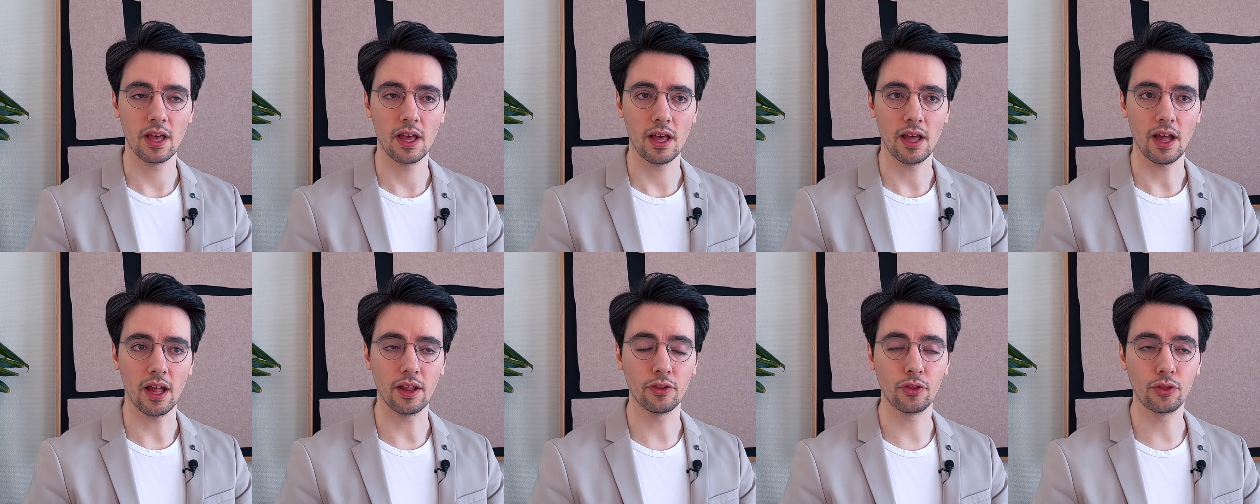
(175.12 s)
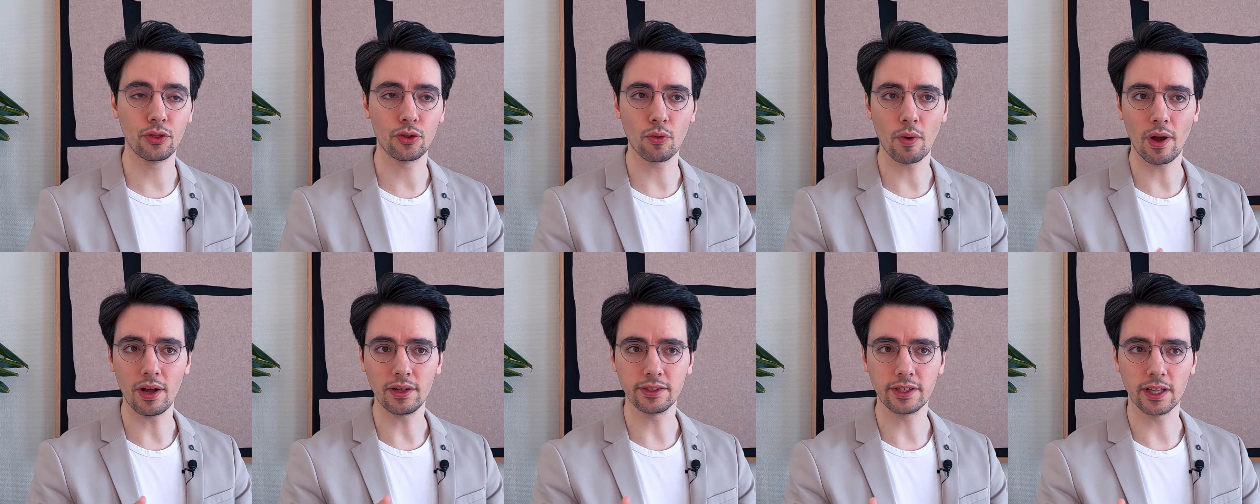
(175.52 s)
and
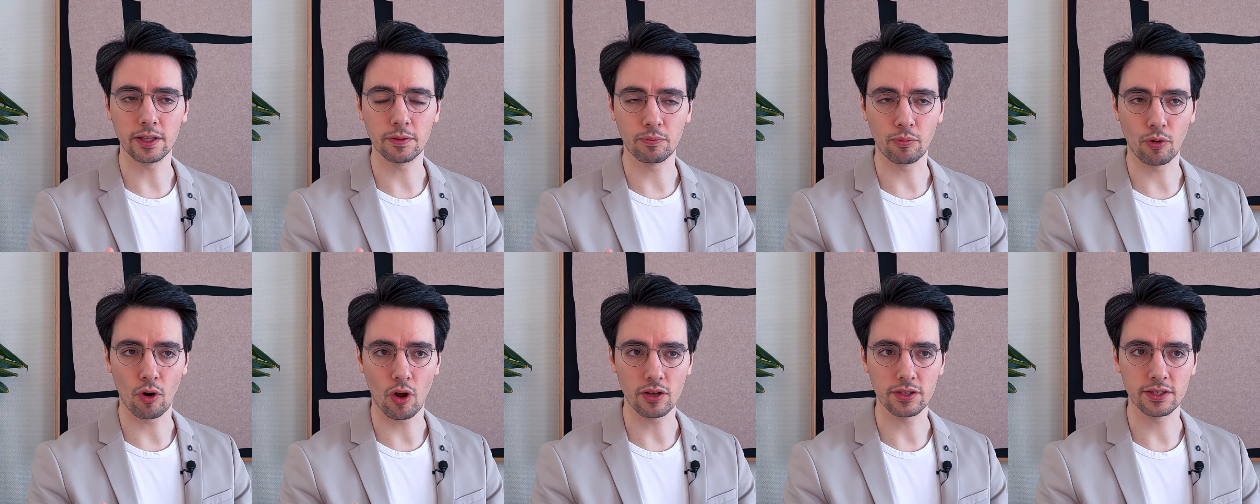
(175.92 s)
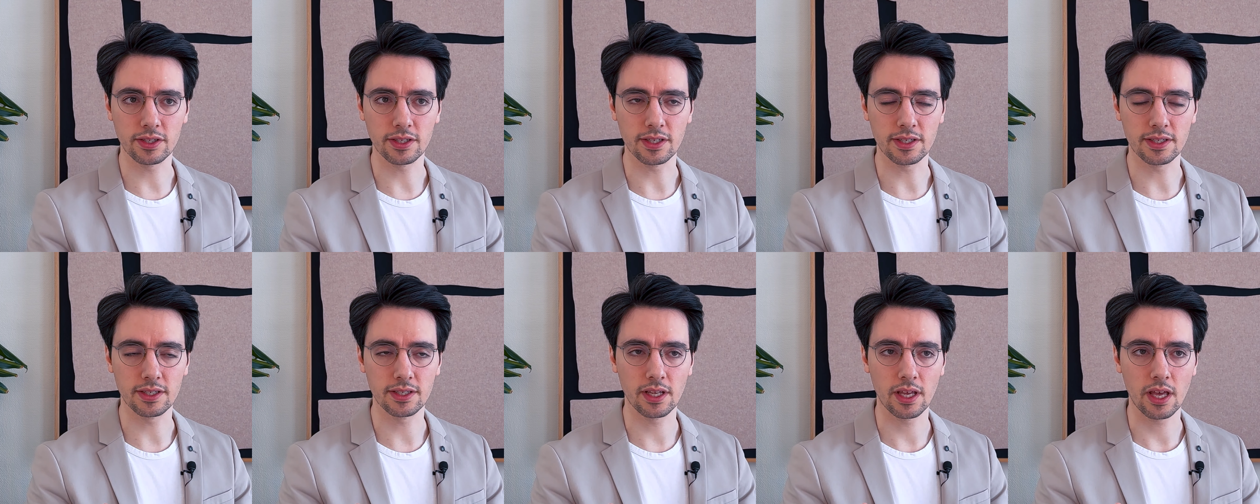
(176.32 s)
throughout that
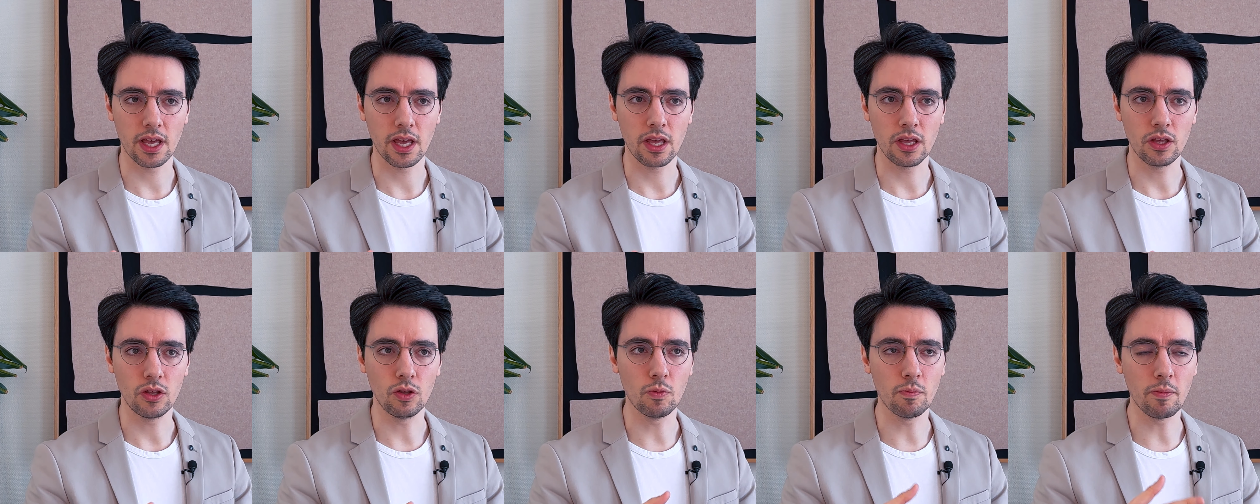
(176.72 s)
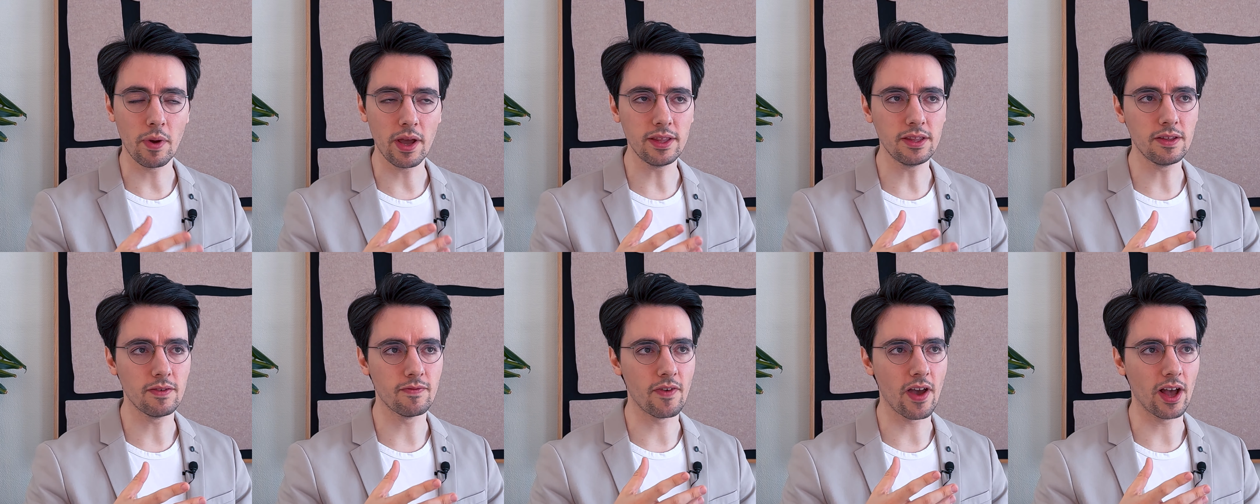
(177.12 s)
process, you may
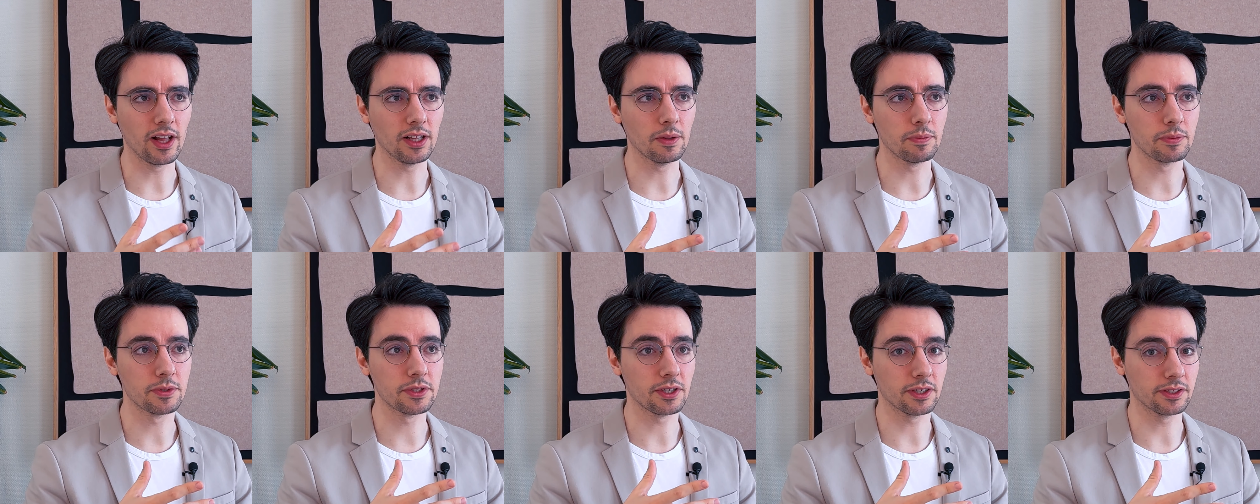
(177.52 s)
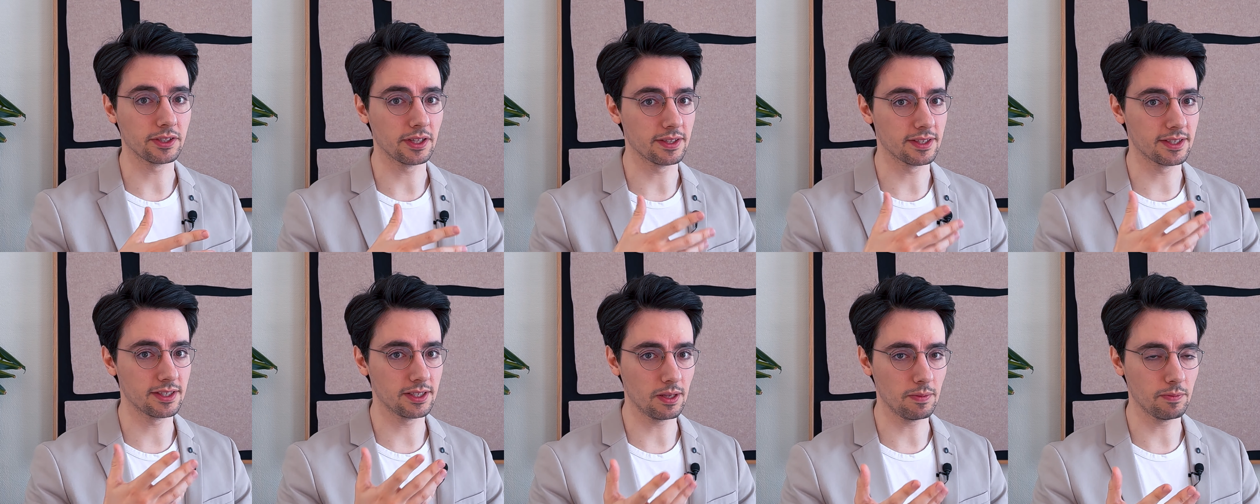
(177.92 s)
develop
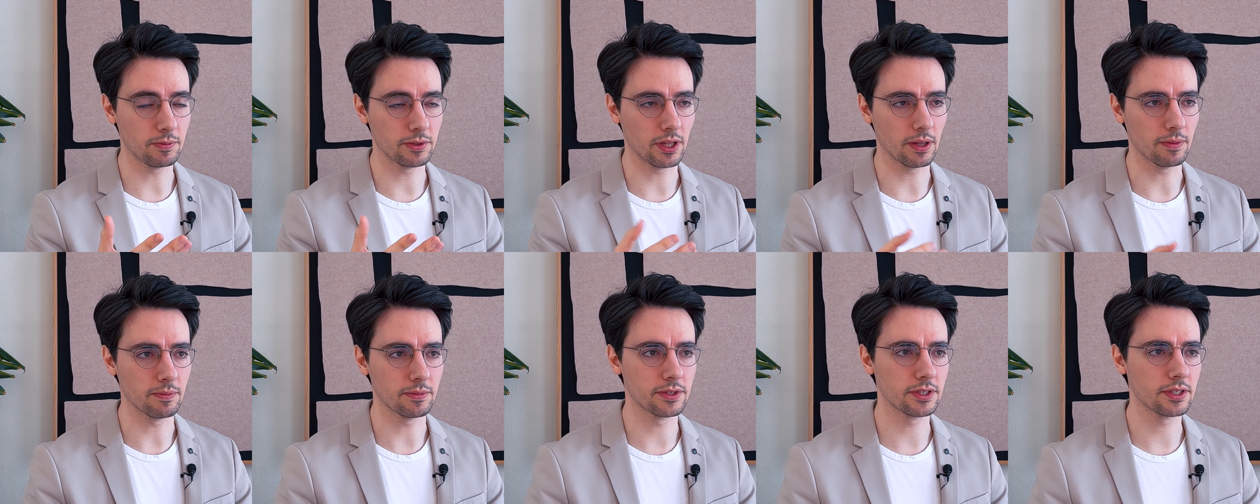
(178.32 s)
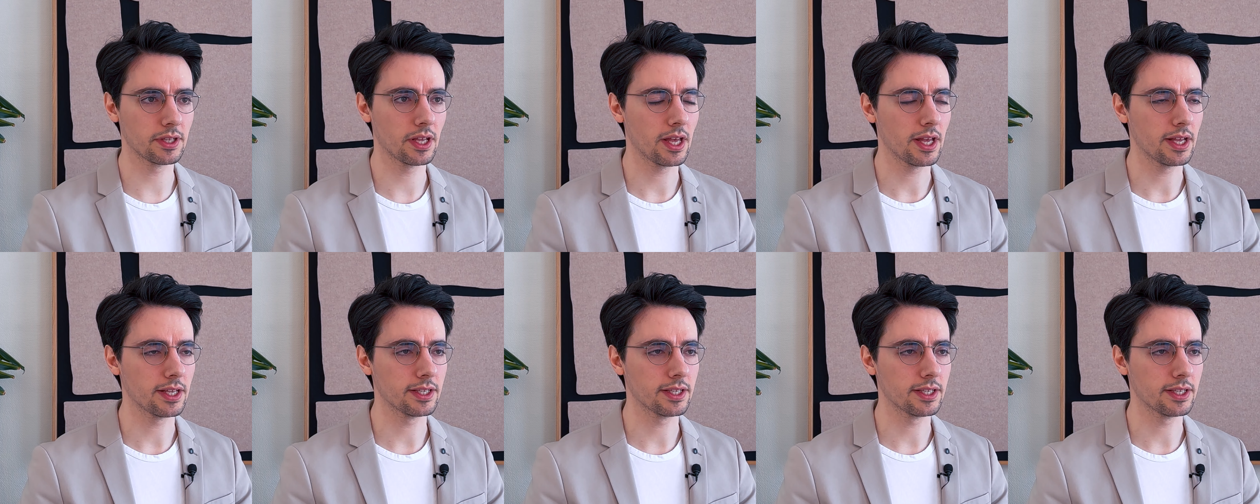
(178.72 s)
certain symptoms,